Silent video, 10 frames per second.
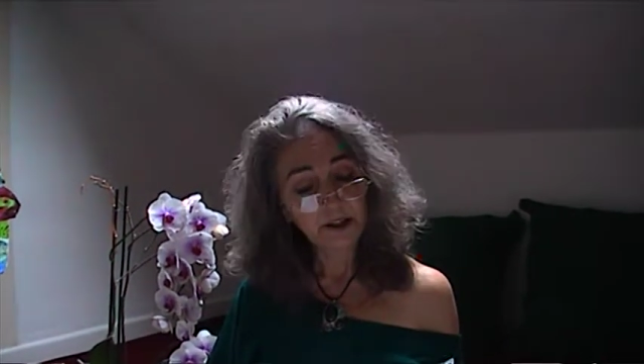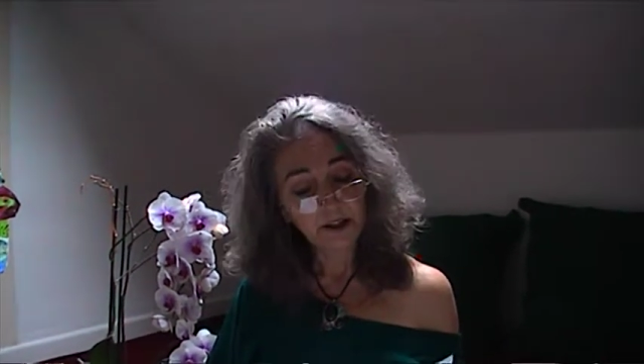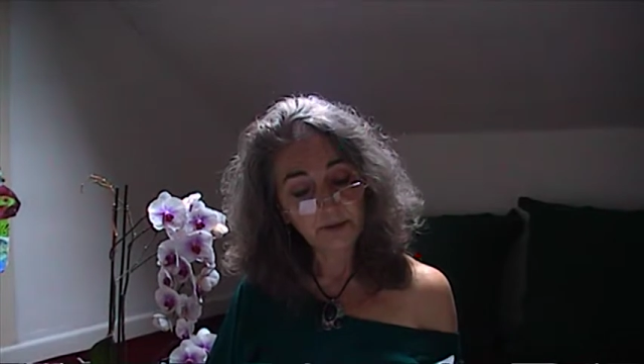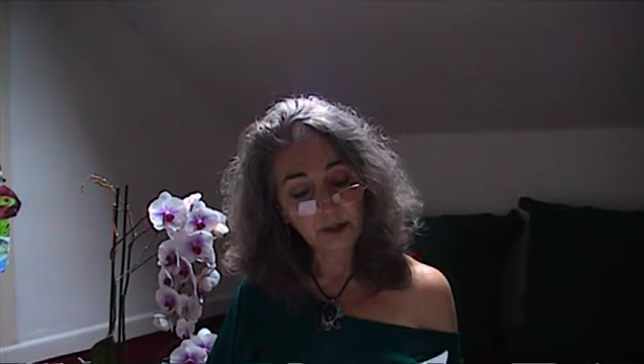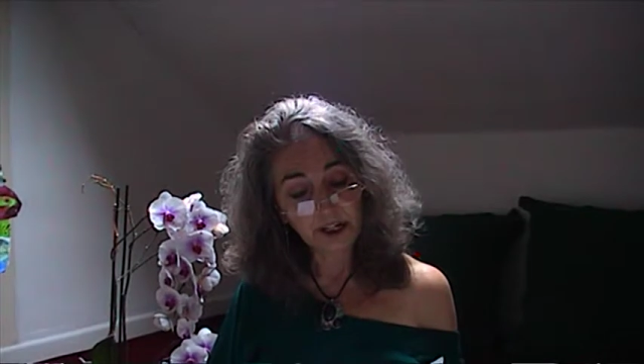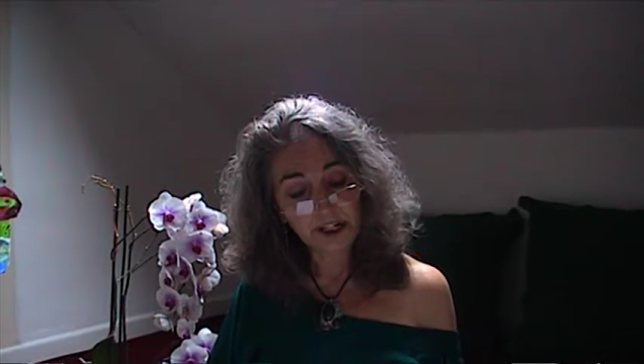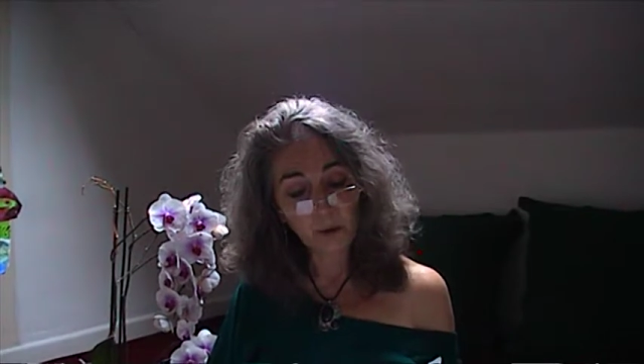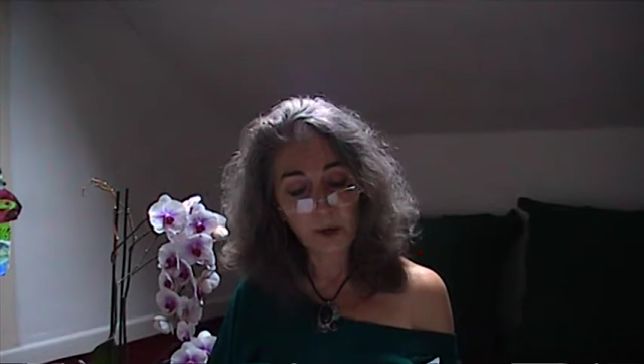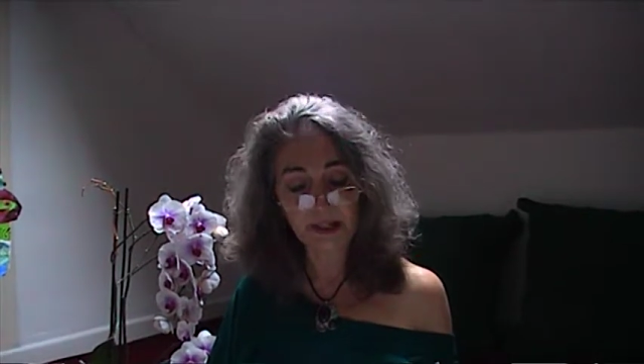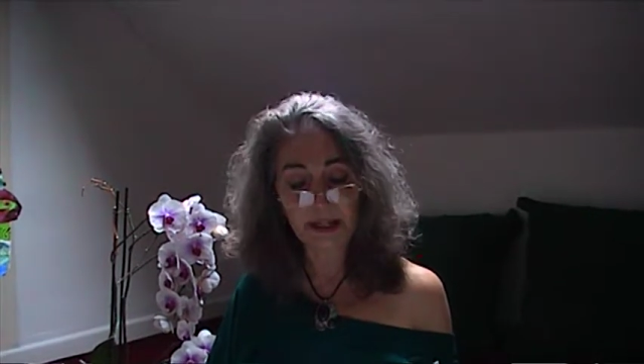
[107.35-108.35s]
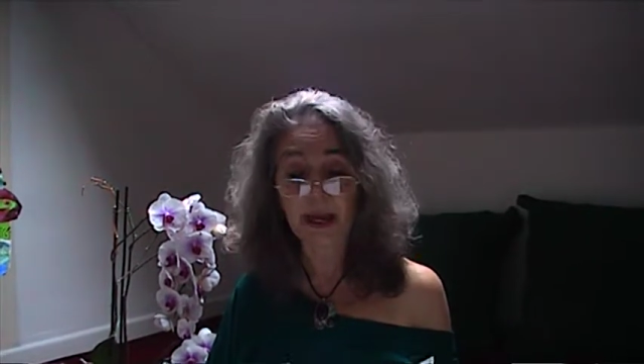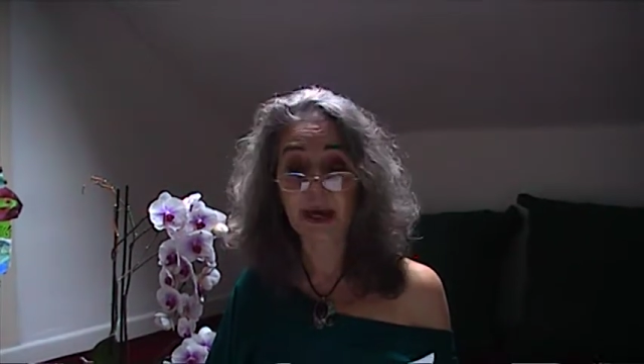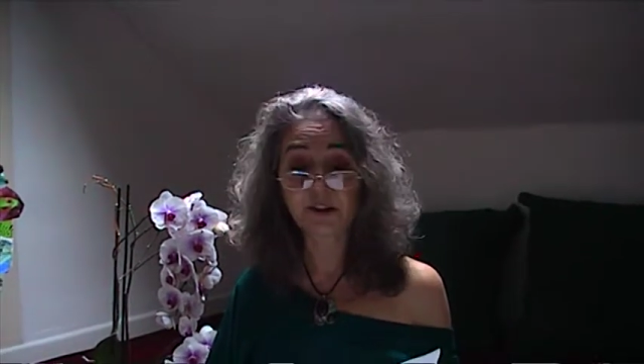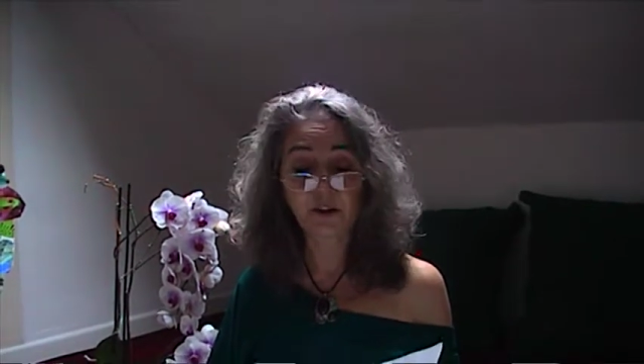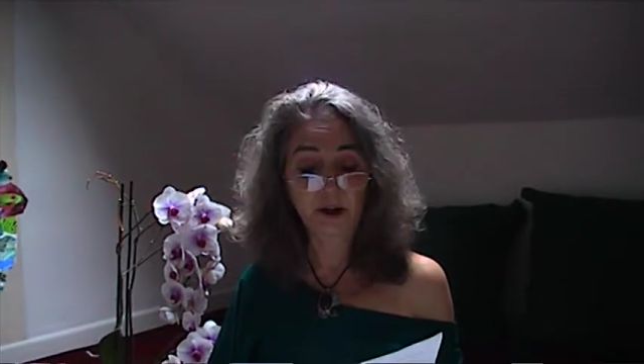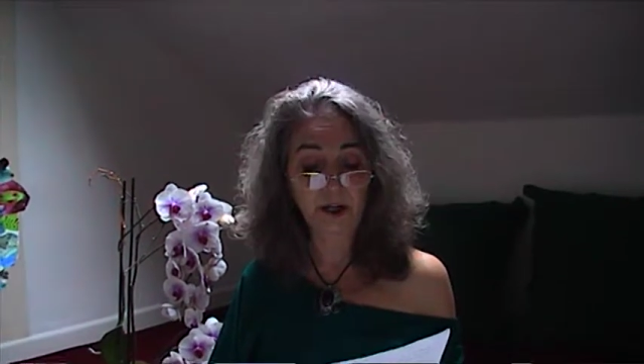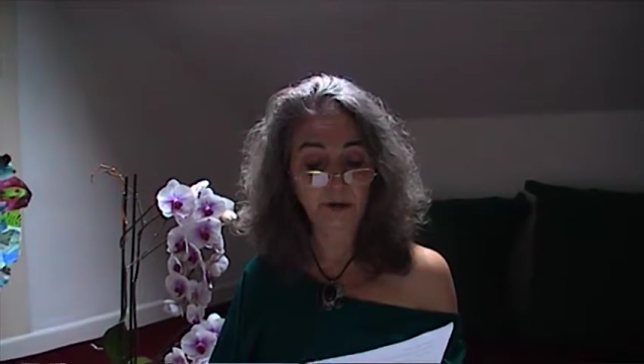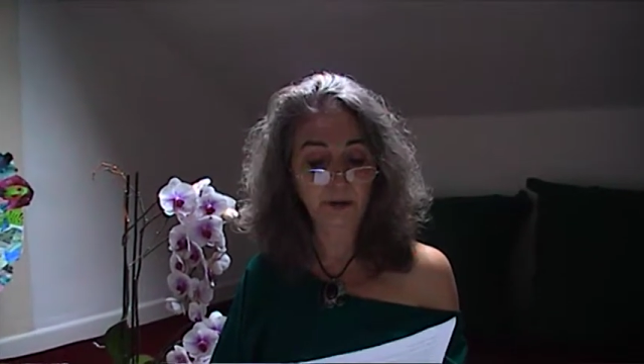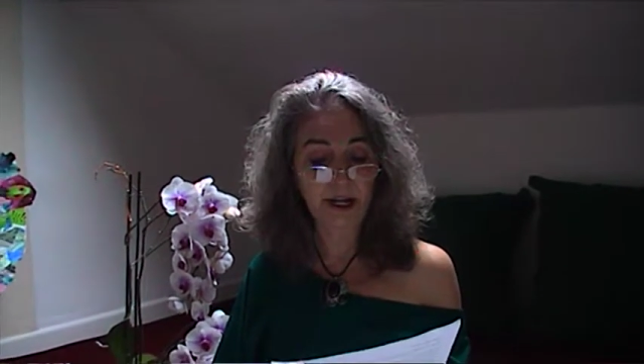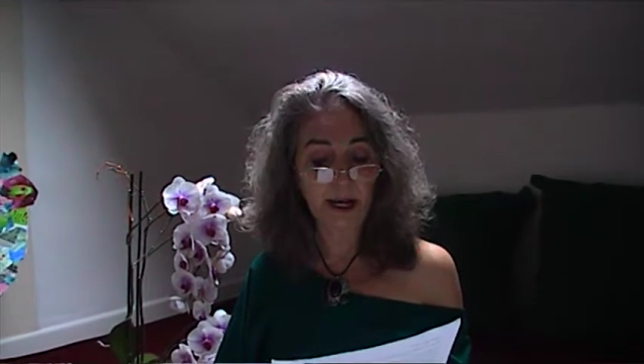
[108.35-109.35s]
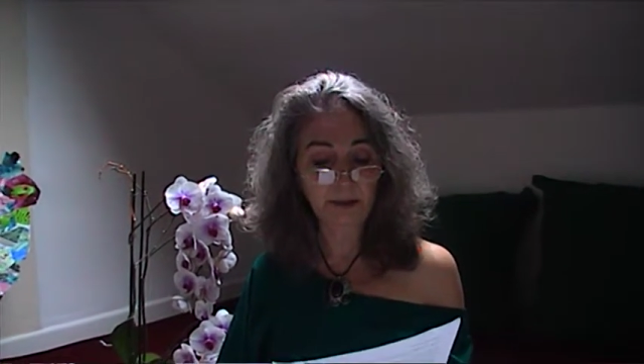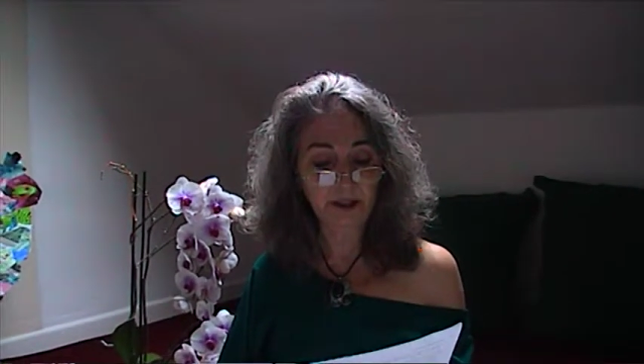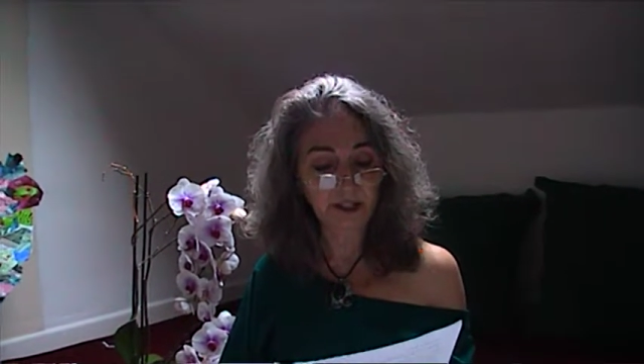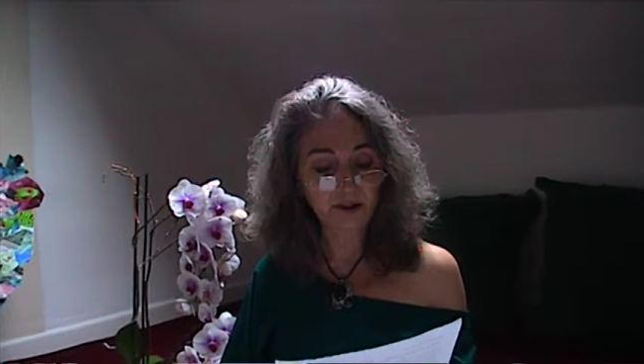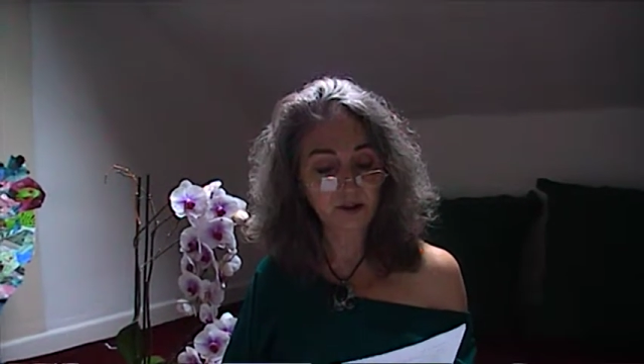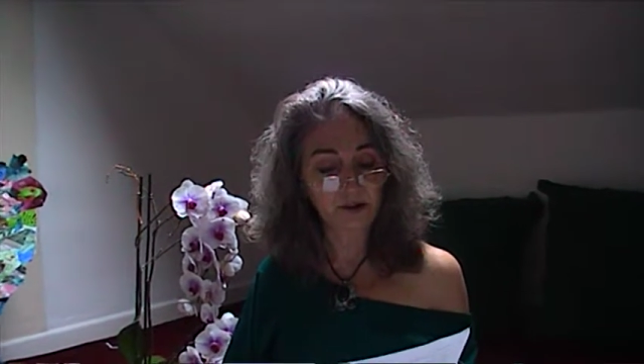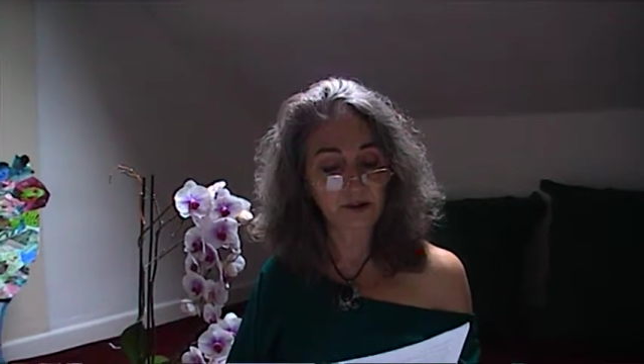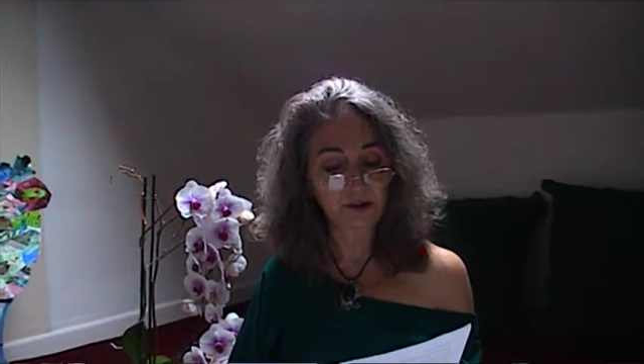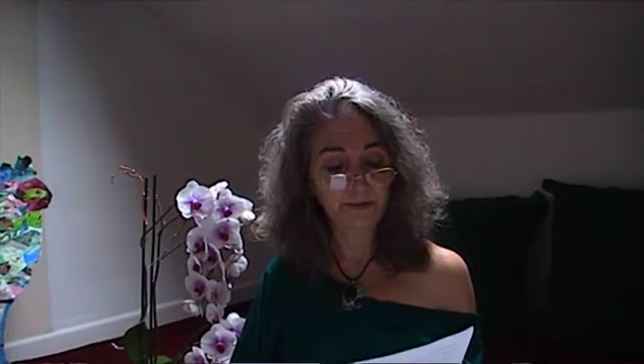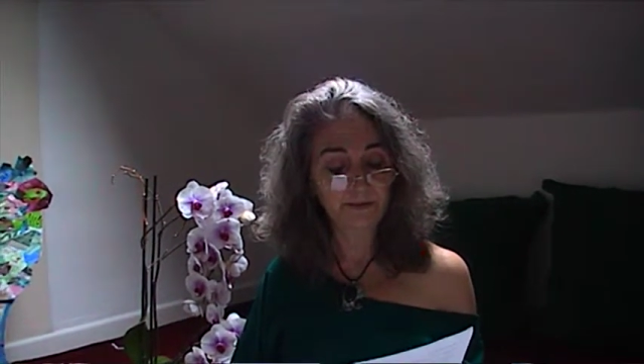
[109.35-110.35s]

Giving any one cat 100 appellations.